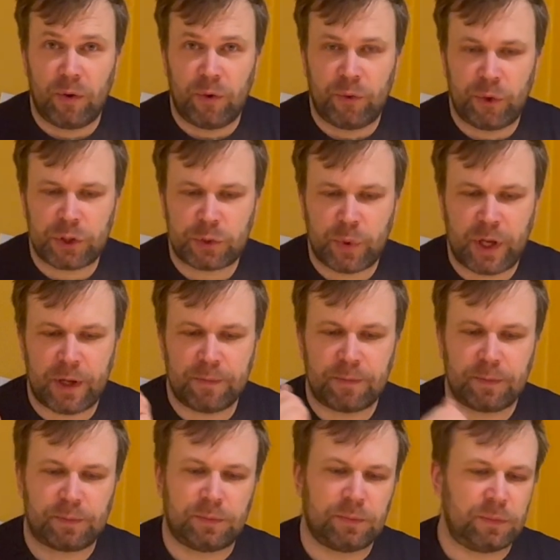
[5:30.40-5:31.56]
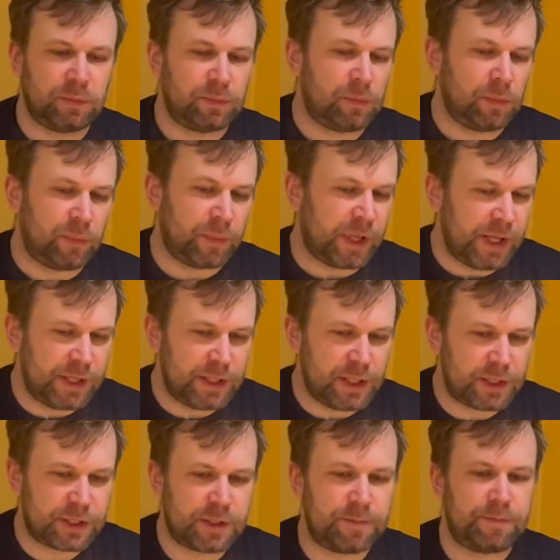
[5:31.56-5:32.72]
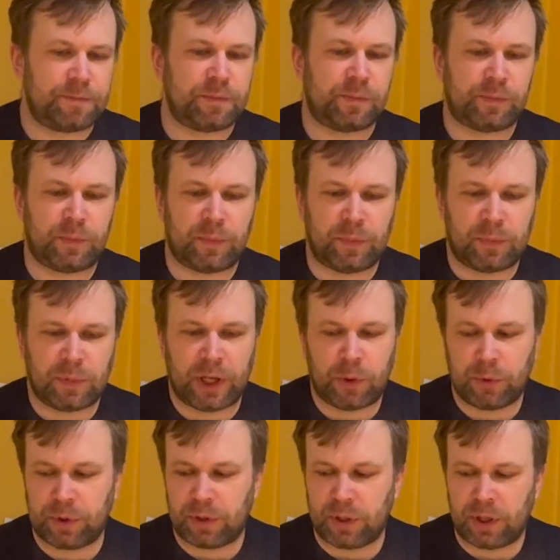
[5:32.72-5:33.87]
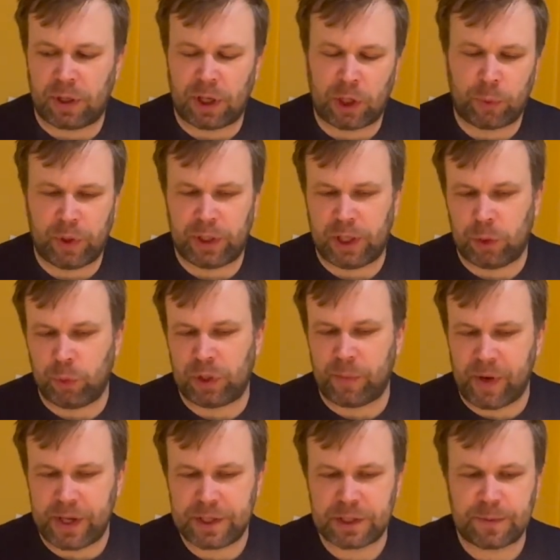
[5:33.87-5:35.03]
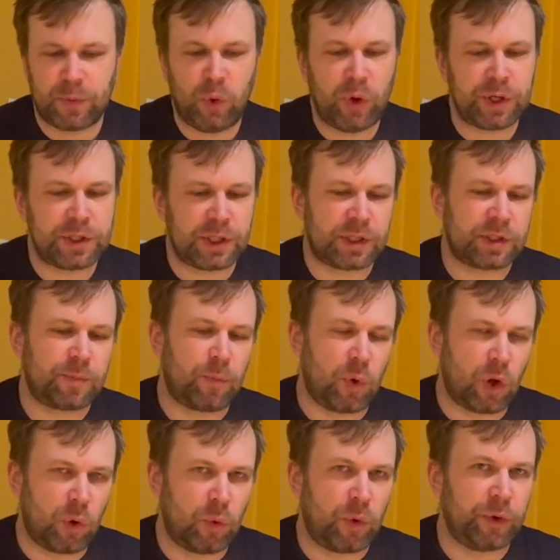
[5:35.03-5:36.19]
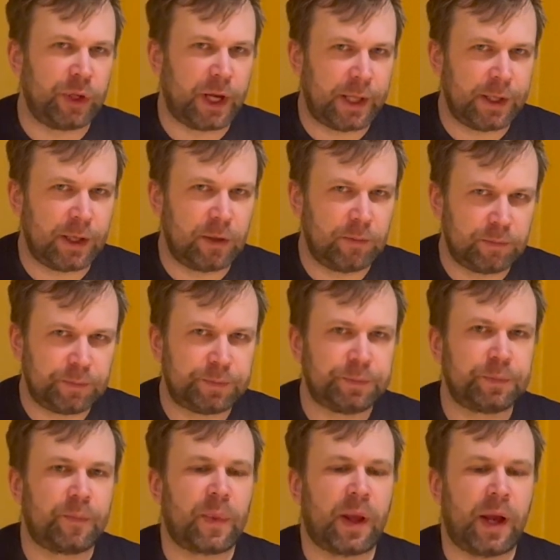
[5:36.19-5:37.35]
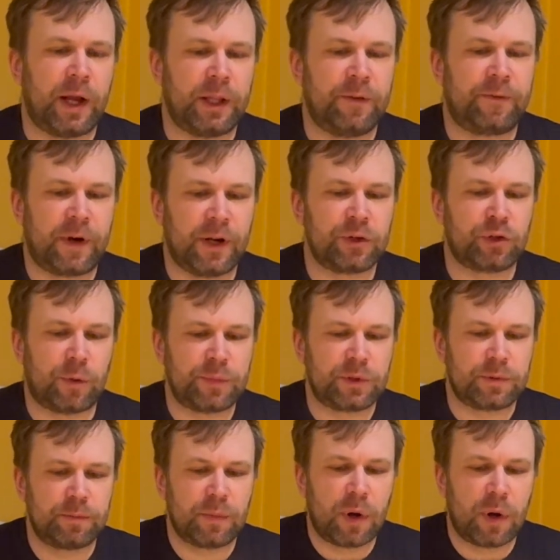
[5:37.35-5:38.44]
First way the easiest, like we, like we did with the match, you can just blow on the candle and the fire stops.